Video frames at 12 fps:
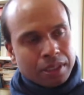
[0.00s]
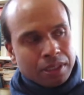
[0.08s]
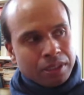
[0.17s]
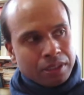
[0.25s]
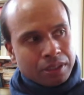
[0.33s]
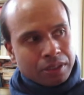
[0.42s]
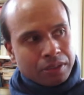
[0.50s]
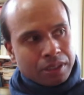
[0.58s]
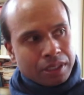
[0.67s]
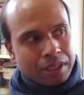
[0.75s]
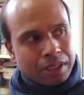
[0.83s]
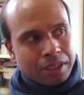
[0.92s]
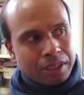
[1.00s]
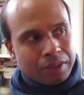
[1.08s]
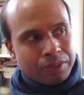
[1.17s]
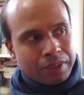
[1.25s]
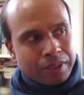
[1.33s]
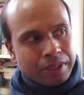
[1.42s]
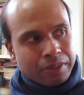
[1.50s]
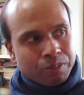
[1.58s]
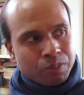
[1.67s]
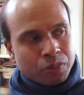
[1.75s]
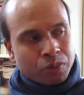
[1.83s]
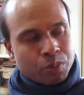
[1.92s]
you know, uh, and, and,
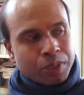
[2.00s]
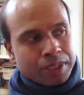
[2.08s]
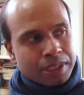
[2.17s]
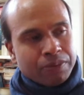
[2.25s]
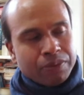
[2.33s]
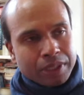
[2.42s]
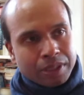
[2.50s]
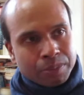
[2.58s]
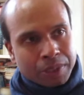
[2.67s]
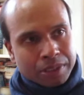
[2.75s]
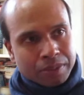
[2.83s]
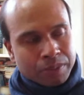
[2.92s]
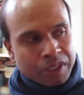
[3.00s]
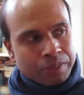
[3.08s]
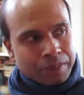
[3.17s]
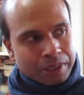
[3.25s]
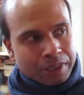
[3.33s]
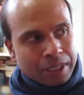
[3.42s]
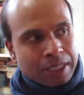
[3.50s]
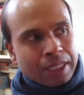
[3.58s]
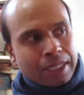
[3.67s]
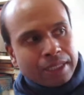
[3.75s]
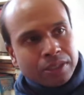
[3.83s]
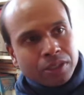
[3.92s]
more one is living in the present moment.
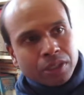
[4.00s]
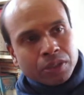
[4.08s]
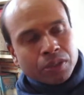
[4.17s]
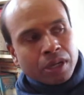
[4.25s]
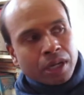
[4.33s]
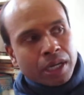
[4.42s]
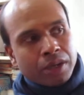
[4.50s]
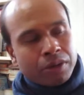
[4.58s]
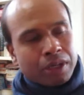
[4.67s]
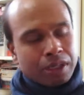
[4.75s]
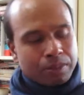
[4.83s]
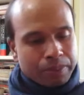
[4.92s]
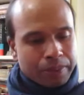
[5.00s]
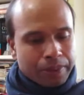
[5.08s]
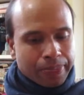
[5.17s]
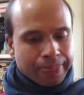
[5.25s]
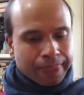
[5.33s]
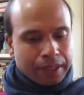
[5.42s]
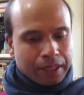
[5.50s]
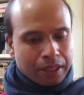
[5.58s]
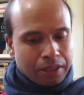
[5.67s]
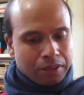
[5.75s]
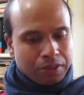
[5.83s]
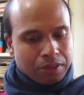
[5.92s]
As you go higher up, uh,
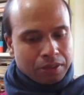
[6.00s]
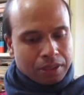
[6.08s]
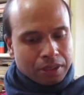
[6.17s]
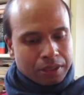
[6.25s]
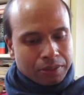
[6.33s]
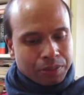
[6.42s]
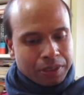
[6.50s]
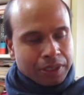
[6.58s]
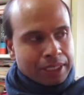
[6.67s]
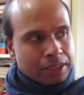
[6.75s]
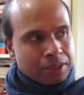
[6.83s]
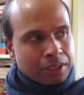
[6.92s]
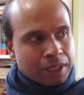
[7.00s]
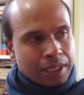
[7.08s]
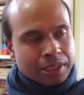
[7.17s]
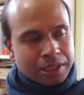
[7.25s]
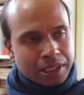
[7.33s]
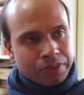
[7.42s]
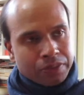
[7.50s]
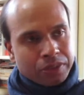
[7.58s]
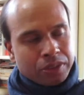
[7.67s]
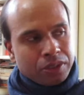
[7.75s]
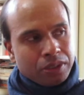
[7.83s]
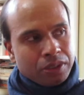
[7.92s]
you, uh, when you get to the highest
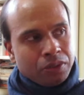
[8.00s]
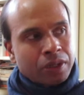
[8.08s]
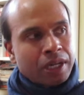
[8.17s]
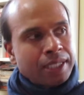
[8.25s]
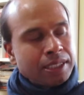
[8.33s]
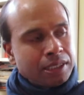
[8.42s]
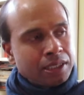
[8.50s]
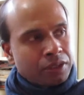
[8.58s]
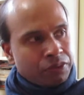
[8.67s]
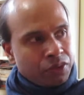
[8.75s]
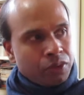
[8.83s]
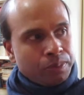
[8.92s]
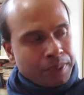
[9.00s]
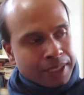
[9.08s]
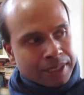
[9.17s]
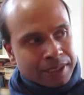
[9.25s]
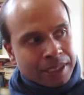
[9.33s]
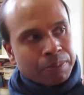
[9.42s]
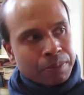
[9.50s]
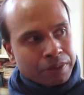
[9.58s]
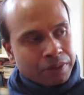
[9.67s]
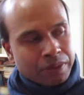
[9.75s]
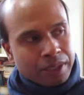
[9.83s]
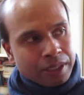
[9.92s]
levels, your idea of you being a
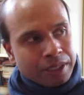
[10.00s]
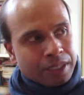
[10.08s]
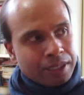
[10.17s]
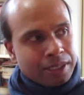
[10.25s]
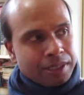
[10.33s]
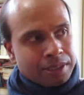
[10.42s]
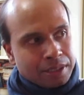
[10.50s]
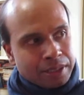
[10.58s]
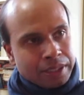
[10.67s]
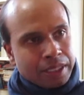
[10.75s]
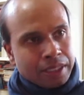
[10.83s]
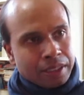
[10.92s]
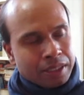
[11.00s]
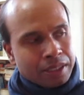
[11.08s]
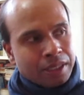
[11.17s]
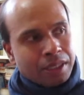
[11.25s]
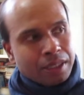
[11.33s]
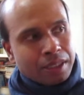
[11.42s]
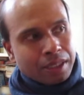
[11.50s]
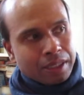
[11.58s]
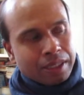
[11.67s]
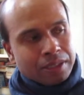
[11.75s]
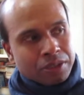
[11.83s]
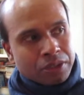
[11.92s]
separate thing that needs to think
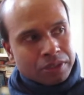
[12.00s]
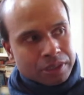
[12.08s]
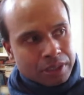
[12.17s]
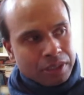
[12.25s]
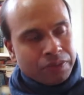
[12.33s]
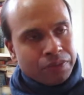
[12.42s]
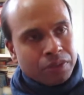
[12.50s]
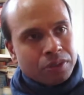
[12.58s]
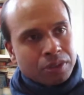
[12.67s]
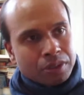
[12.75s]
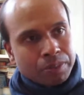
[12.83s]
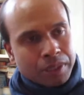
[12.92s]
and that is constantly in the future and the